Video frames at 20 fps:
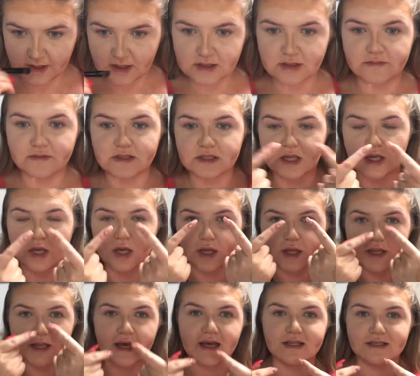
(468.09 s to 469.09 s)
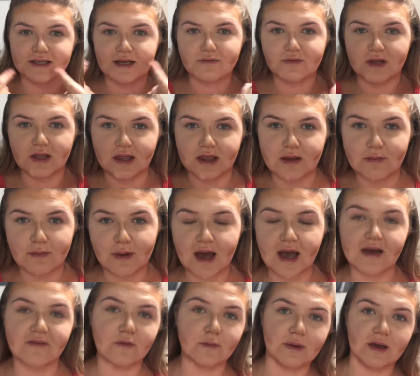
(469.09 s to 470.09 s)
because obviously her line's like really thin, but I
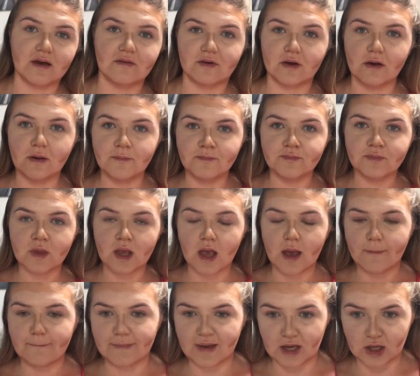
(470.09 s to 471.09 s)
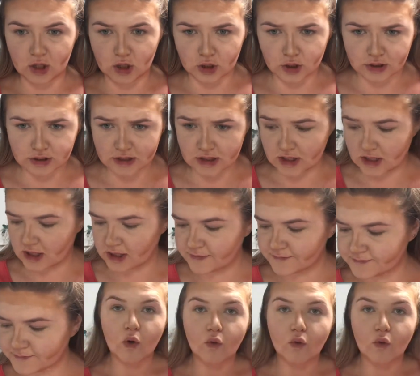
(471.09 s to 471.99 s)
have a bit of a bigger nose than her.